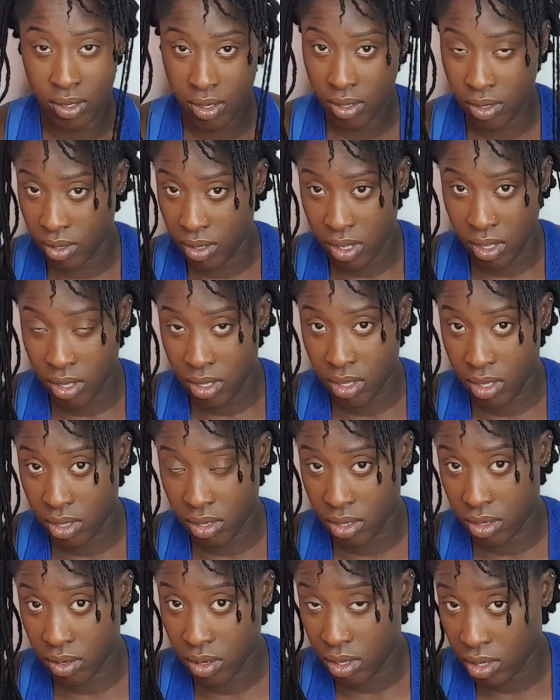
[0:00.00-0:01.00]
Take your
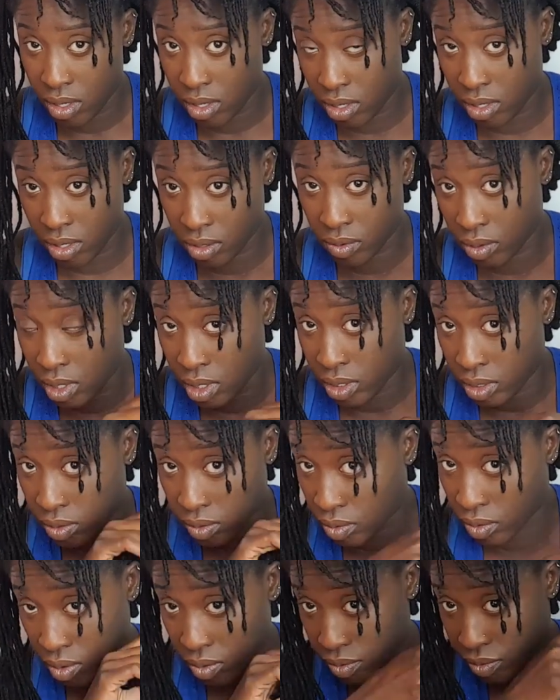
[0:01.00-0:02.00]
time. I would
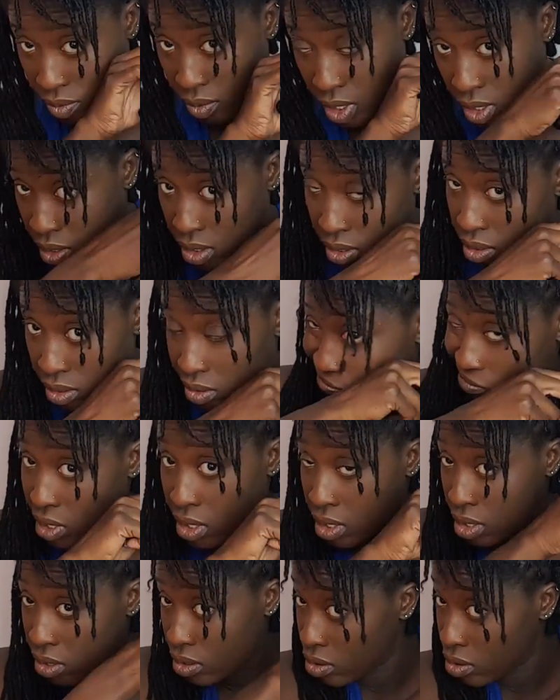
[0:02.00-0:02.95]
actually do this. I would